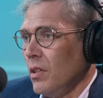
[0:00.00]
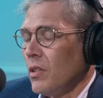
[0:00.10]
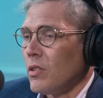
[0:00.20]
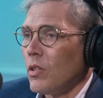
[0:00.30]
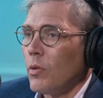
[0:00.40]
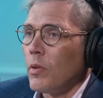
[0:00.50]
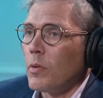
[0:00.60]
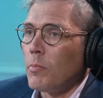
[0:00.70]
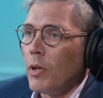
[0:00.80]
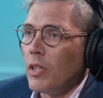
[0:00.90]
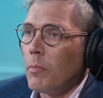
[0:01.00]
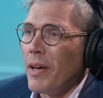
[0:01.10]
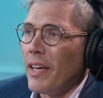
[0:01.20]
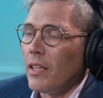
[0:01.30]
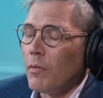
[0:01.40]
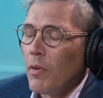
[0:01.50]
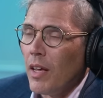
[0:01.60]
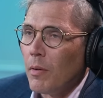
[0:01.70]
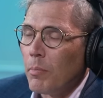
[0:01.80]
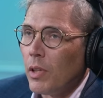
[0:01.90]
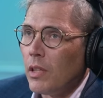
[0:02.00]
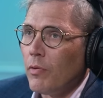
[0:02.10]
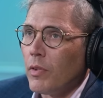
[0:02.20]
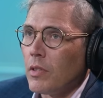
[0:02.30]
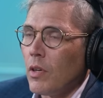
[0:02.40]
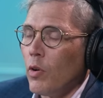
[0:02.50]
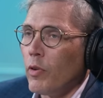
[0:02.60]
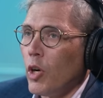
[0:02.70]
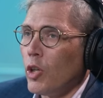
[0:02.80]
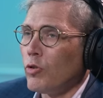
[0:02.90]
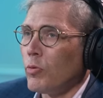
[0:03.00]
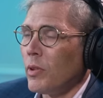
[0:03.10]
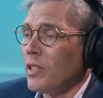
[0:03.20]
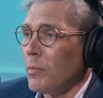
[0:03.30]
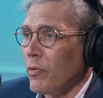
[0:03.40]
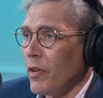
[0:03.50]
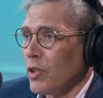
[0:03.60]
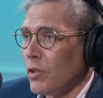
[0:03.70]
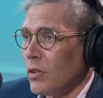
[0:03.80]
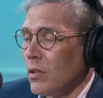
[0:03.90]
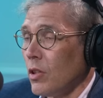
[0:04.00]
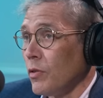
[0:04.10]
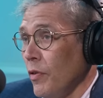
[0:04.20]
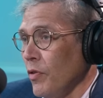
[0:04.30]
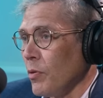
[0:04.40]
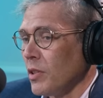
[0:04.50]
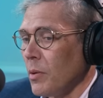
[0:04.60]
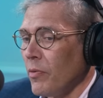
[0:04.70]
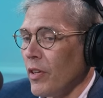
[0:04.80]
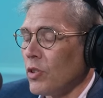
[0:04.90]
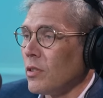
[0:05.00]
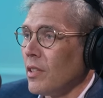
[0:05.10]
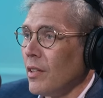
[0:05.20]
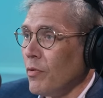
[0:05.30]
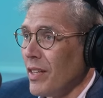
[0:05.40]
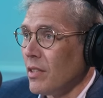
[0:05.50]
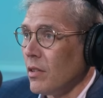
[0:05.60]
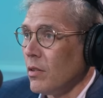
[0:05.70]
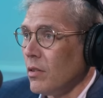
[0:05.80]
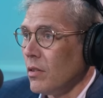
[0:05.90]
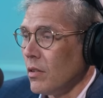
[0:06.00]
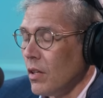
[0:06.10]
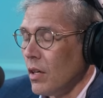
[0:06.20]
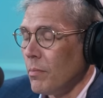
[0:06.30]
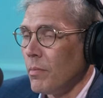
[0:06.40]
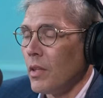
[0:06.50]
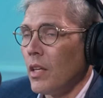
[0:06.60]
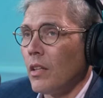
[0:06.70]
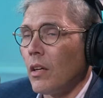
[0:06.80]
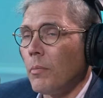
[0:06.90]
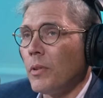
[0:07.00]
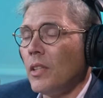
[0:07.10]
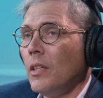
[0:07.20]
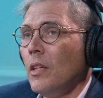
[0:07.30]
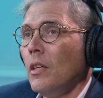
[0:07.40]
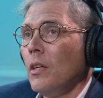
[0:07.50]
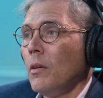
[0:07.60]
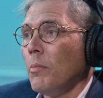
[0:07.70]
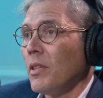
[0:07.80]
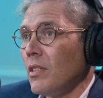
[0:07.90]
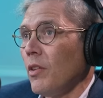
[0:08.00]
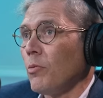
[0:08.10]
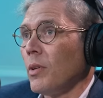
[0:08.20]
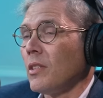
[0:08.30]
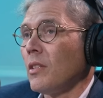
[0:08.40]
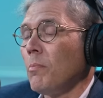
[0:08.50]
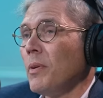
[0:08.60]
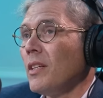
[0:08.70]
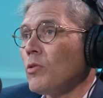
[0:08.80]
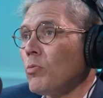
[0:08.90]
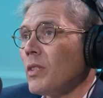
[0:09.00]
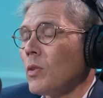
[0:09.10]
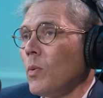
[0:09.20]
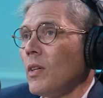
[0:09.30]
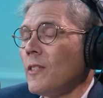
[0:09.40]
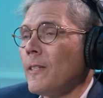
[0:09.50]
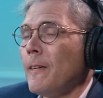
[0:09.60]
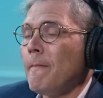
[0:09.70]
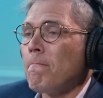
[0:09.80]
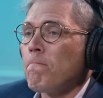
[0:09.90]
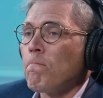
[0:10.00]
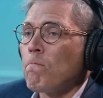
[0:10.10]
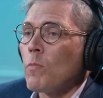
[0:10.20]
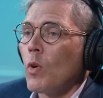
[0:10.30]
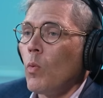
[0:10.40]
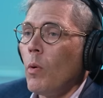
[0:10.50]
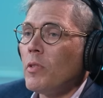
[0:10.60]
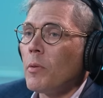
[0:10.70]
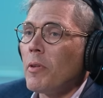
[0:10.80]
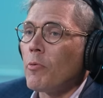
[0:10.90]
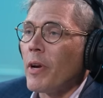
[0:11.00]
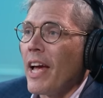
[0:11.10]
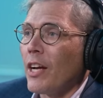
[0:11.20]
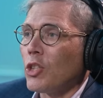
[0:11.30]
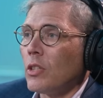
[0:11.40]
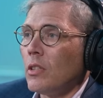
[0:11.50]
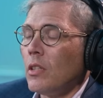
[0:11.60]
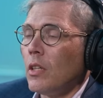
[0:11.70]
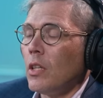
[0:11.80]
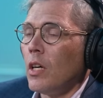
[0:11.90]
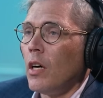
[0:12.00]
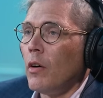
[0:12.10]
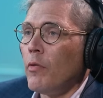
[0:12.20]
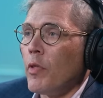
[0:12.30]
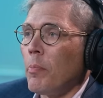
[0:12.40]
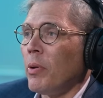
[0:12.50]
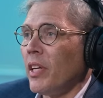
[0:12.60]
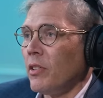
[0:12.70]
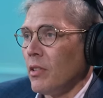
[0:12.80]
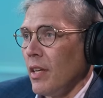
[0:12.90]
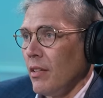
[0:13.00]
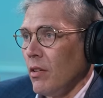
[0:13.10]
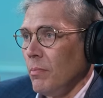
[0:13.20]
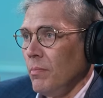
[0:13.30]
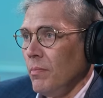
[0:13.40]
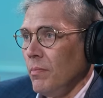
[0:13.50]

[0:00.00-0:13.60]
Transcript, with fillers: So there was money in the bank and a, and a belief. There's over 100 real estate professionals, 150 real estate professionals invested um, in the company, but still the risk. The biggest risk was what was going to be the reaction of the players at that time.